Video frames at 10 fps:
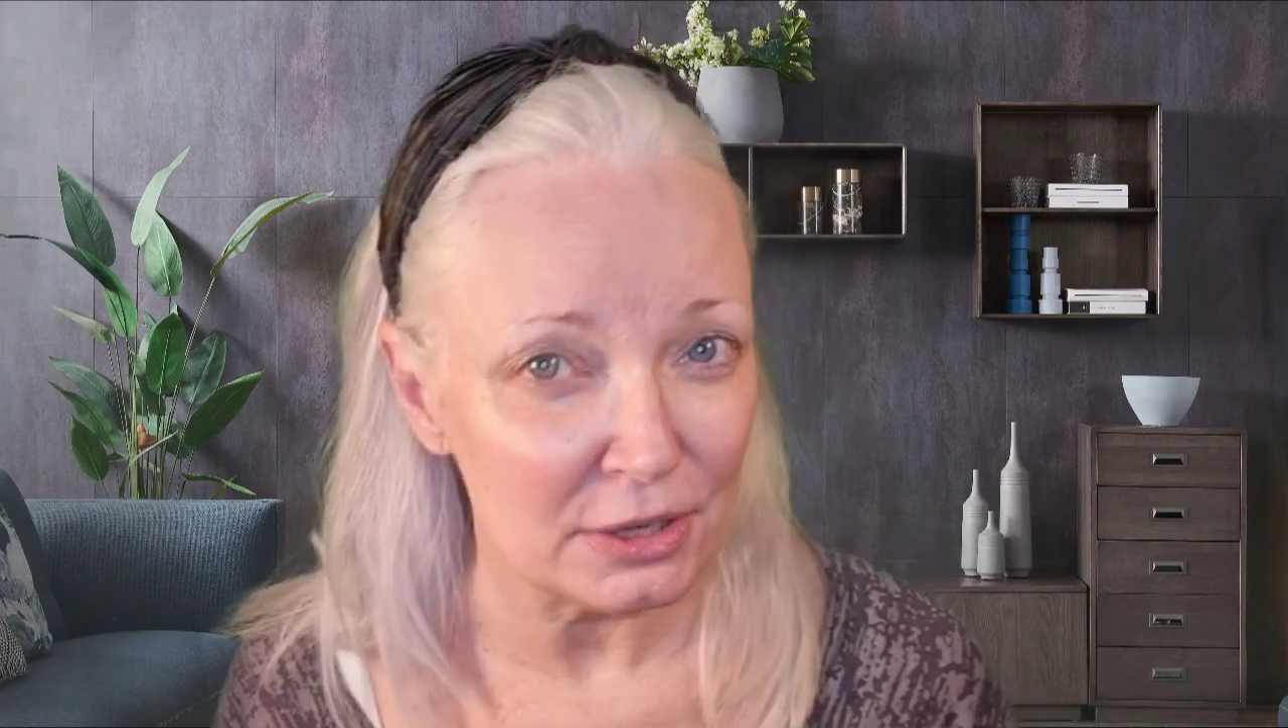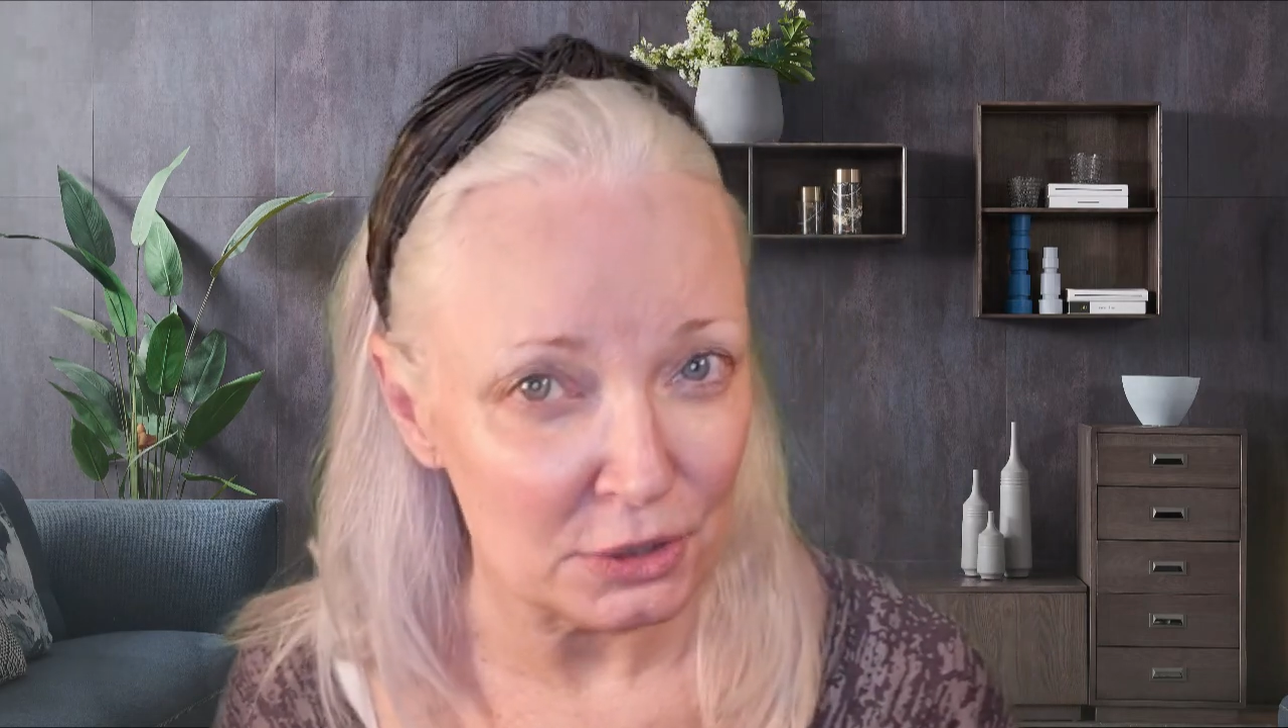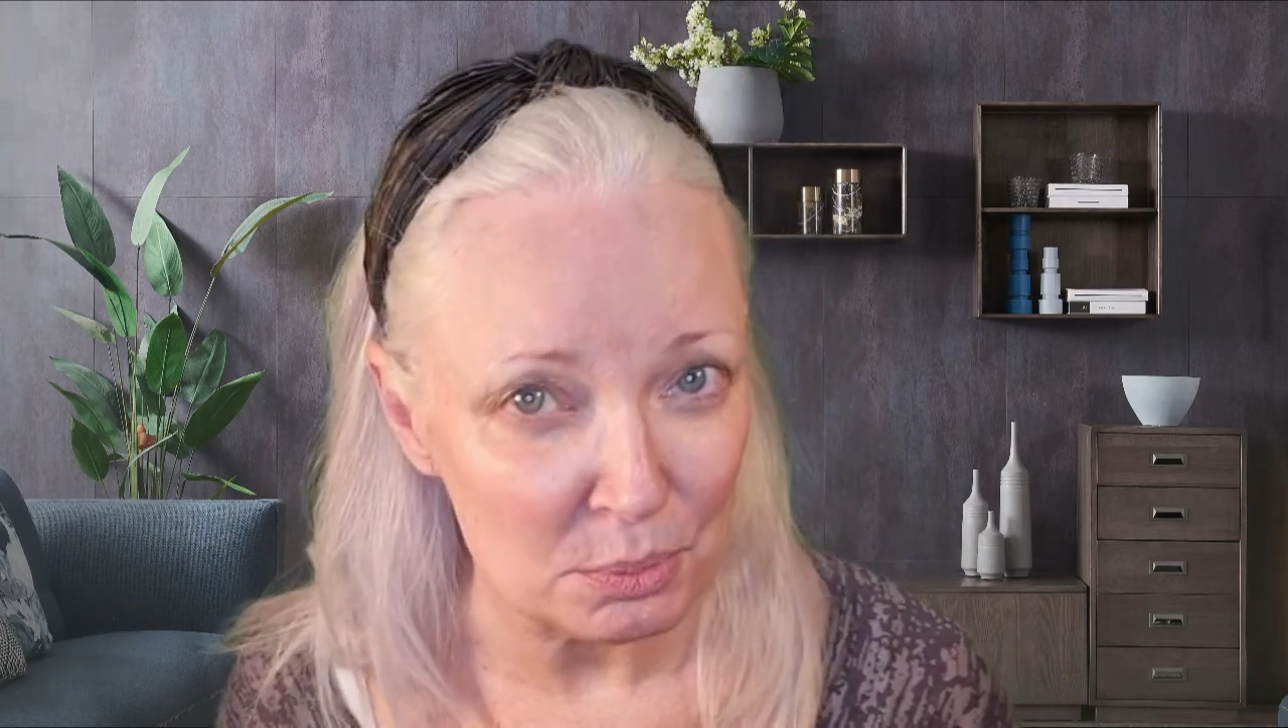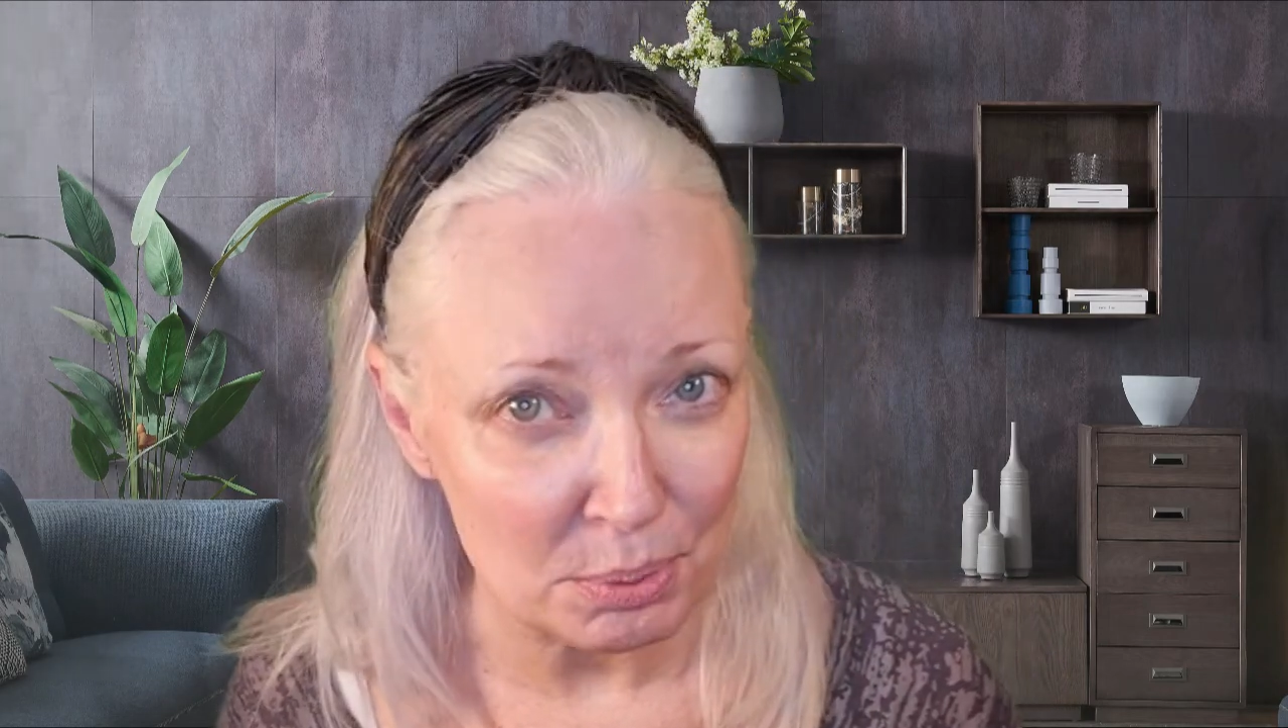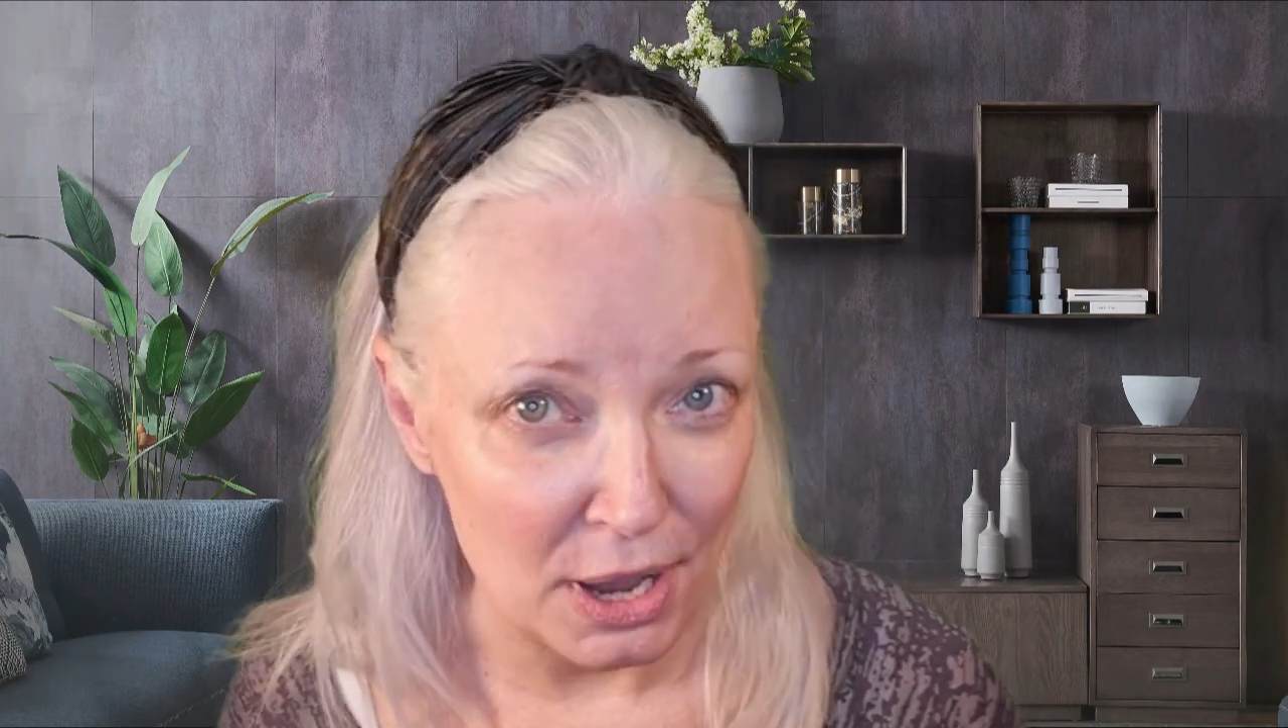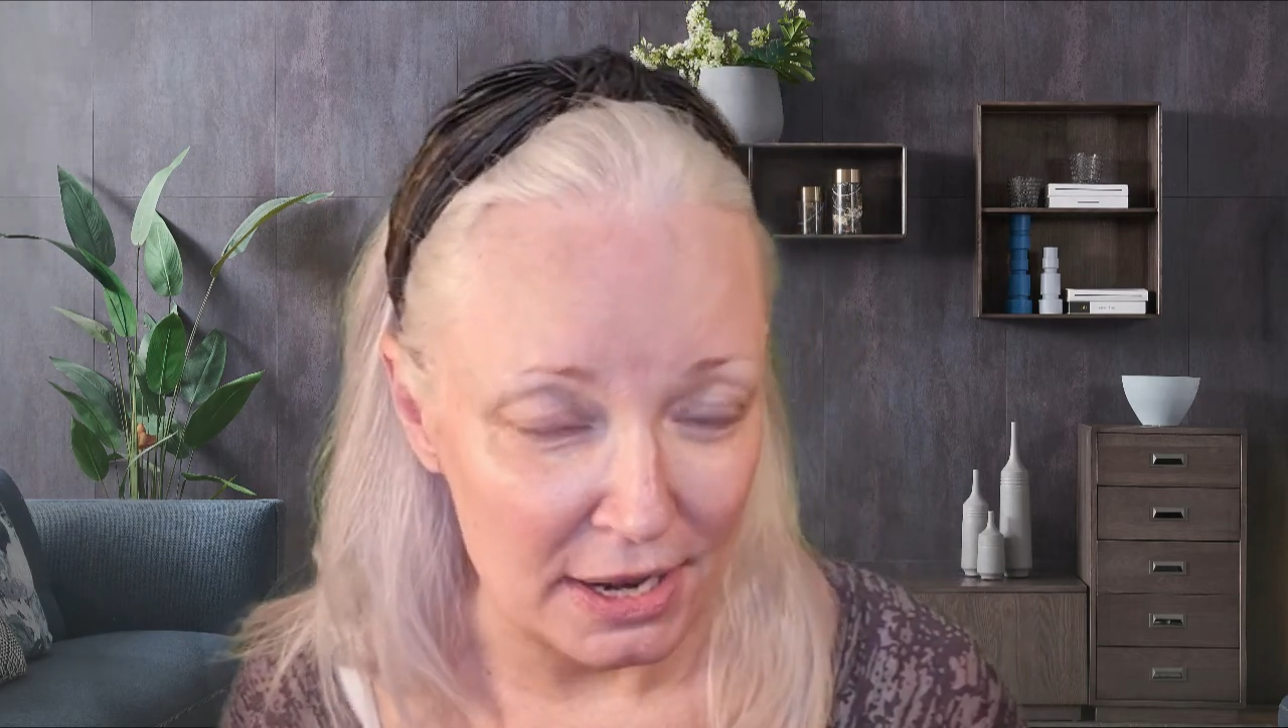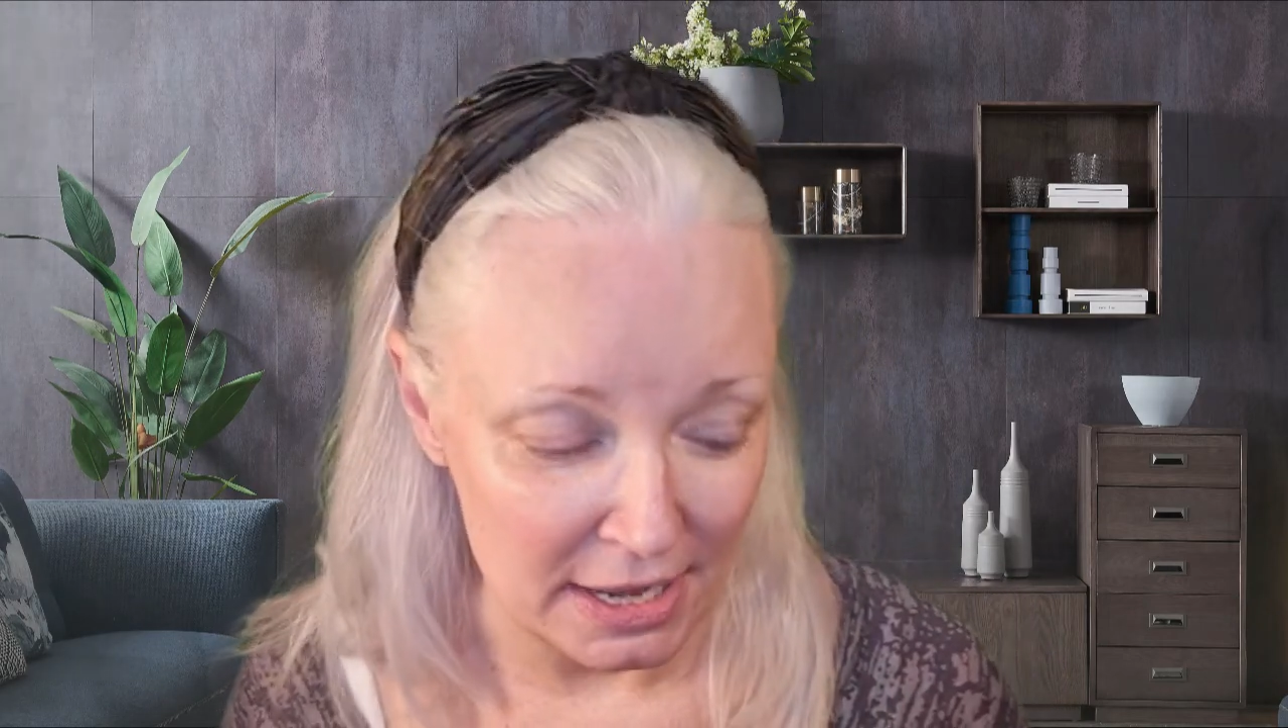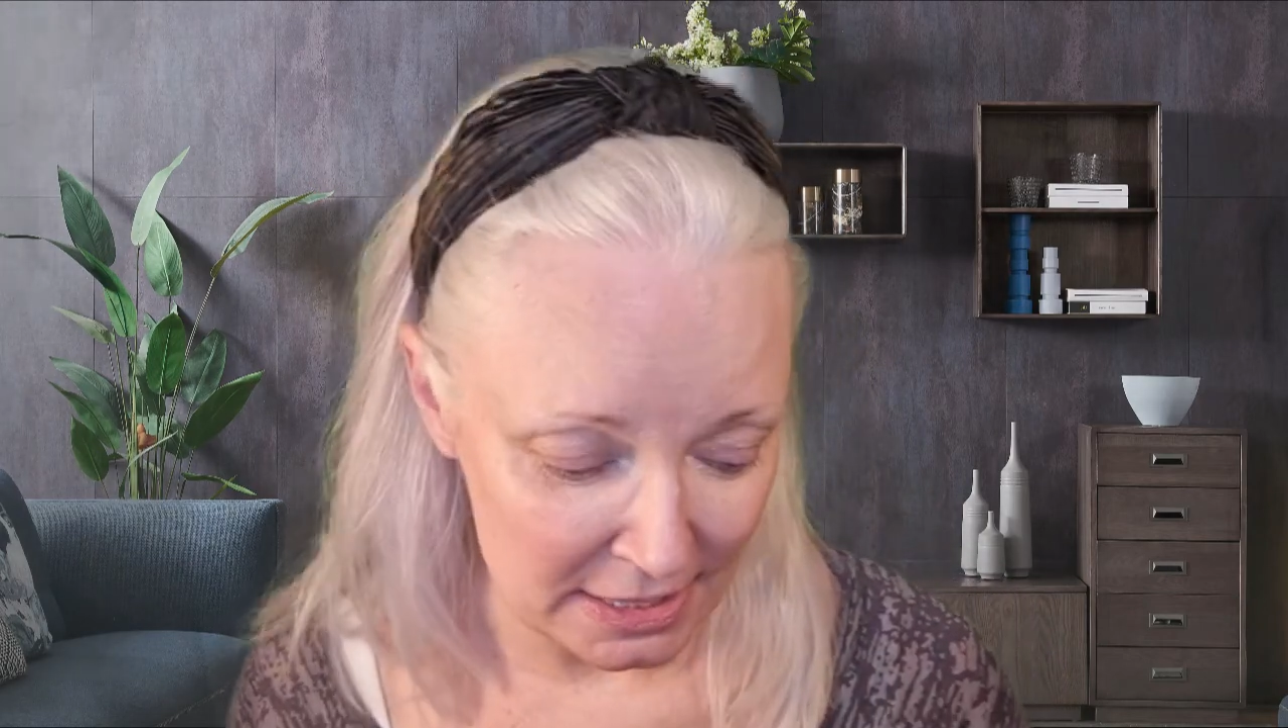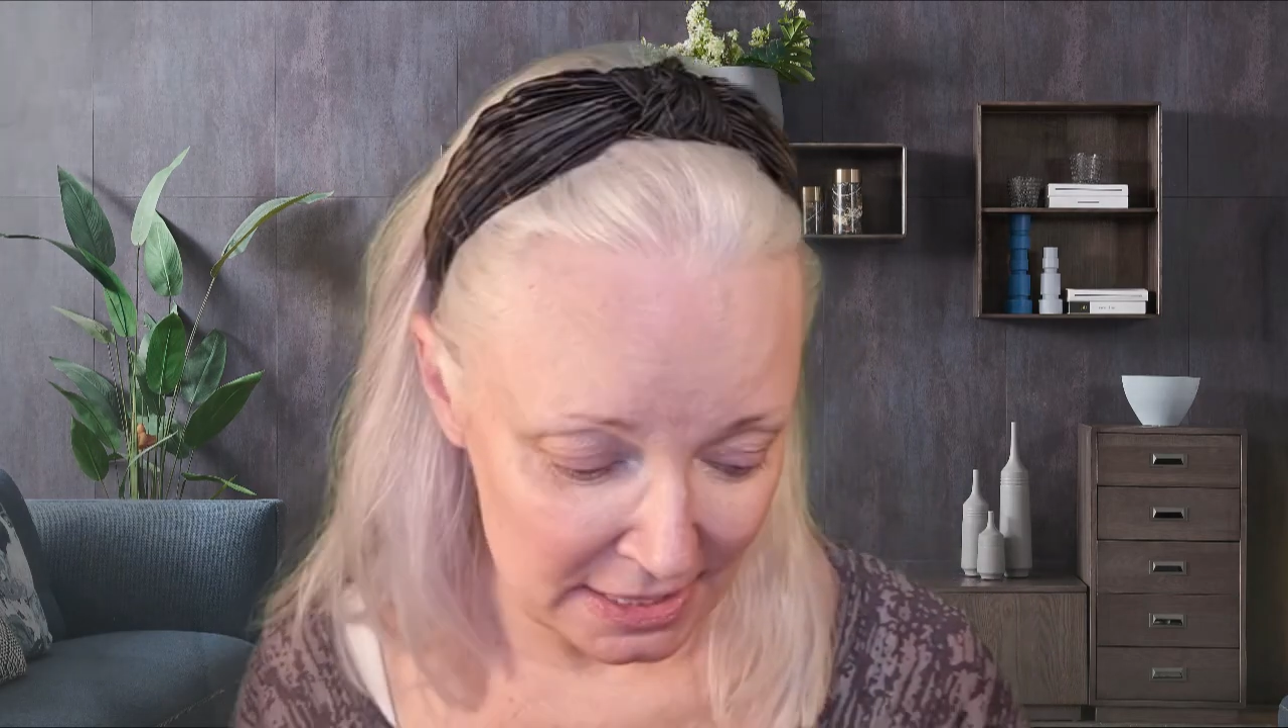new product